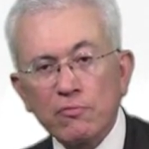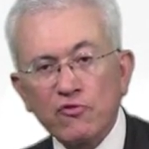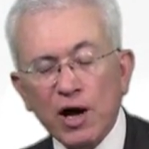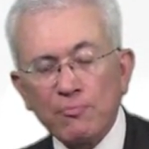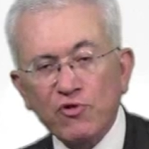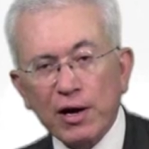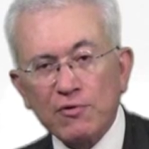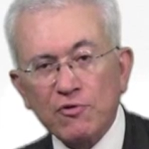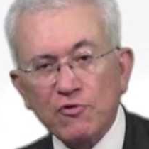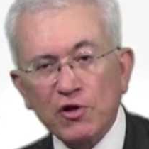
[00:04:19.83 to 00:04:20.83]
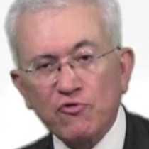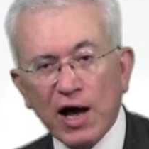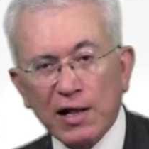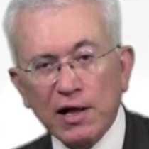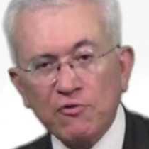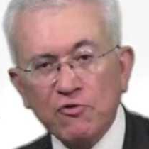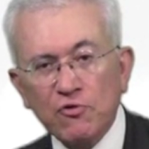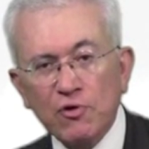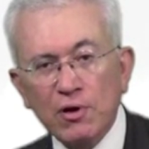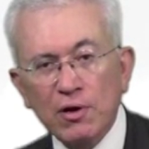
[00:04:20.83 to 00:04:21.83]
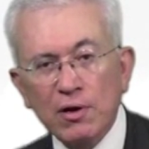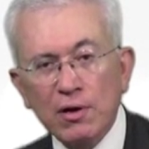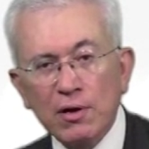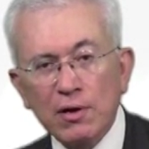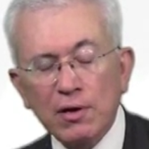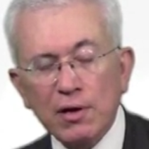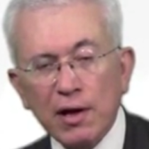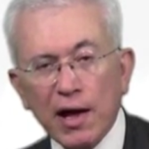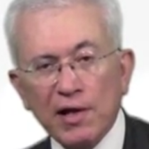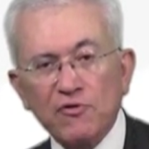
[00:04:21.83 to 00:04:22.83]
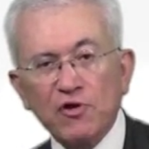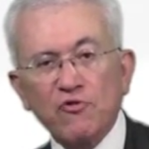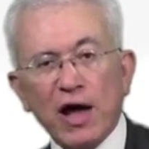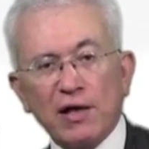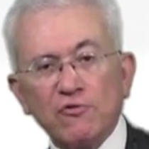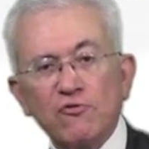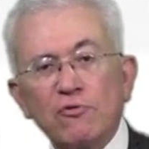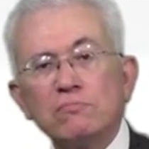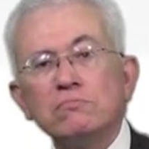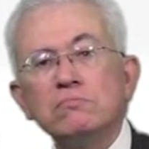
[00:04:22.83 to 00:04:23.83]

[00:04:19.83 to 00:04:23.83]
subject to challenge and to change.